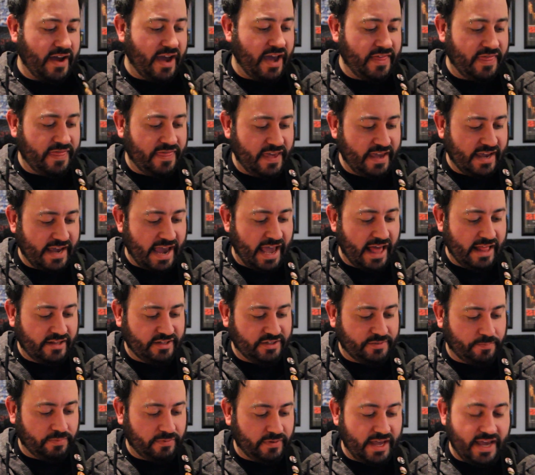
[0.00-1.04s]
I think
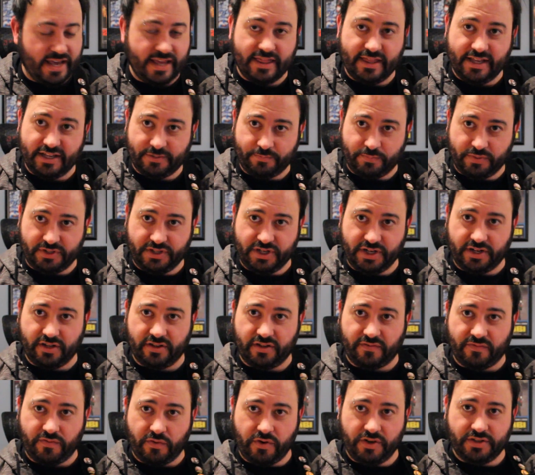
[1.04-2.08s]
Allan's playing this
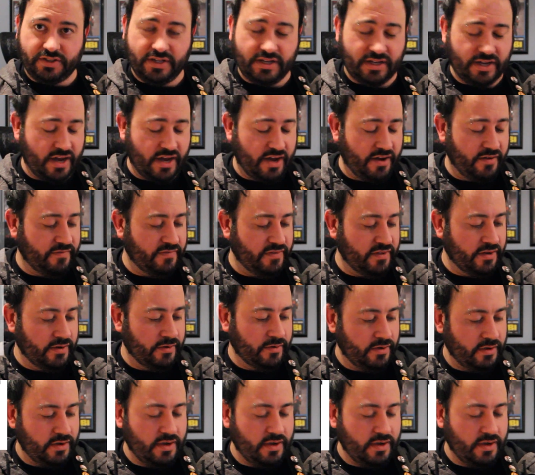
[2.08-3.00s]
particular voicing of the